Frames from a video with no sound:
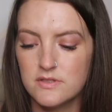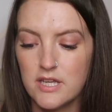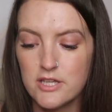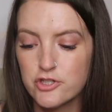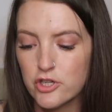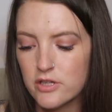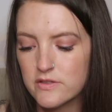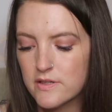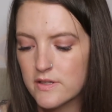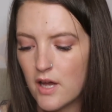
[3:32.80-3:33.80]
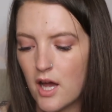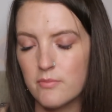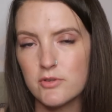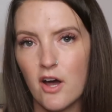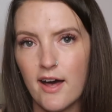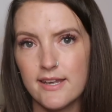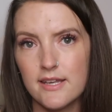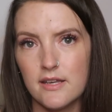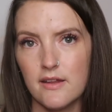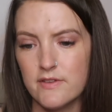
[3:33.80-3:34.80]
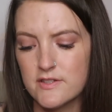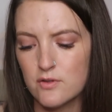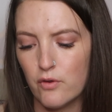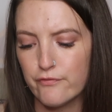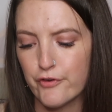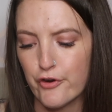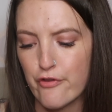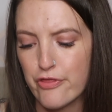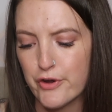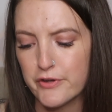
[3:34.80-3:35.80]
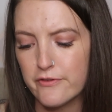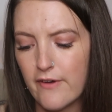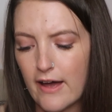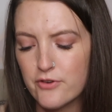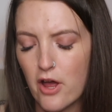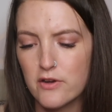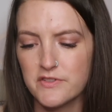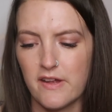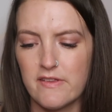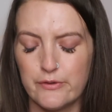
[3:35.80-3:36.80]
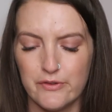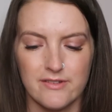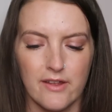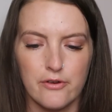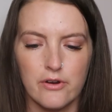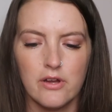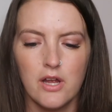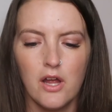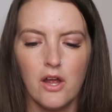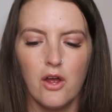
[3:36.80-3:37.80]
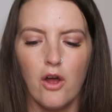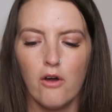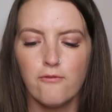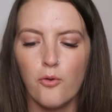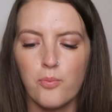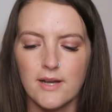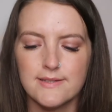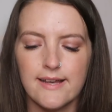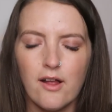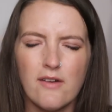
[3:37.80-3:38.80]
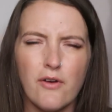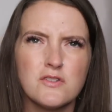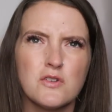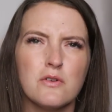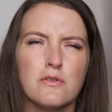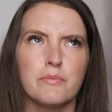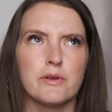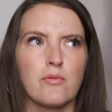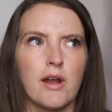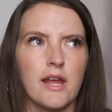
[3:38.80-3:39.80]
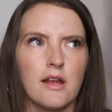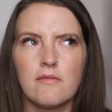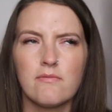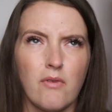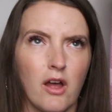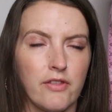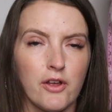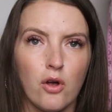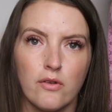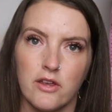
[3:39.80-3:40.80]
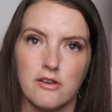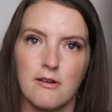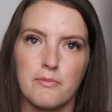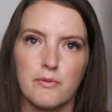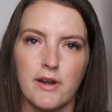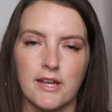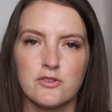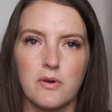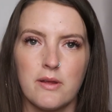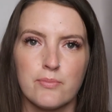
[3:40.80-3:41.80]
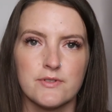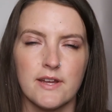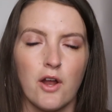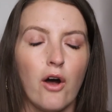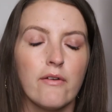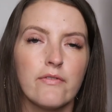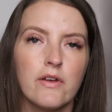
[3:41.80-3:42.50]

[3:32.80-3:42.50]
t-shirt, cotton, and this sold for $35. Again, this is another full price sale. I've also been running, I think all year, I've been running a 20% off